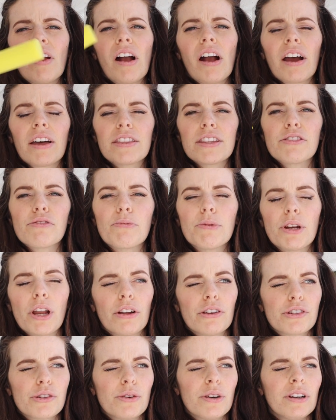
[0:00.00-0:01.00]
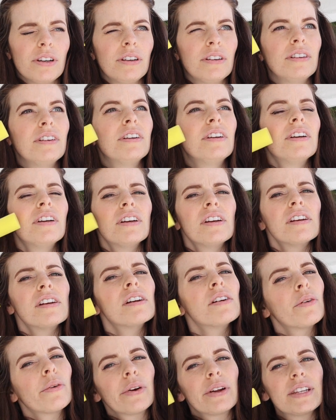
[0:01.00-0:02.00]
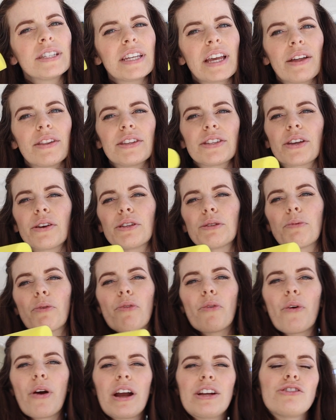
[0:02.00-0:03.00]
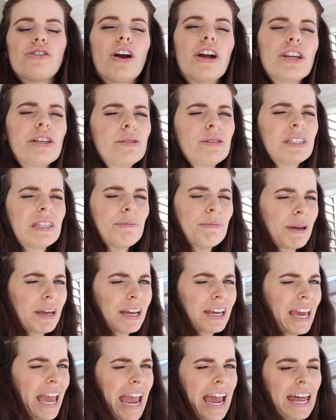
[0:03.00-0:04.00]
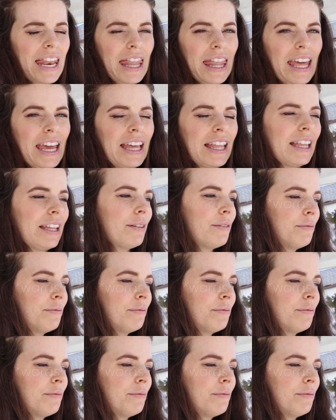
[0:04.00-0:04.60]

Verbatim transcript: I got this from the dollar store. We're gonna see how this goes before I try and use the big can thing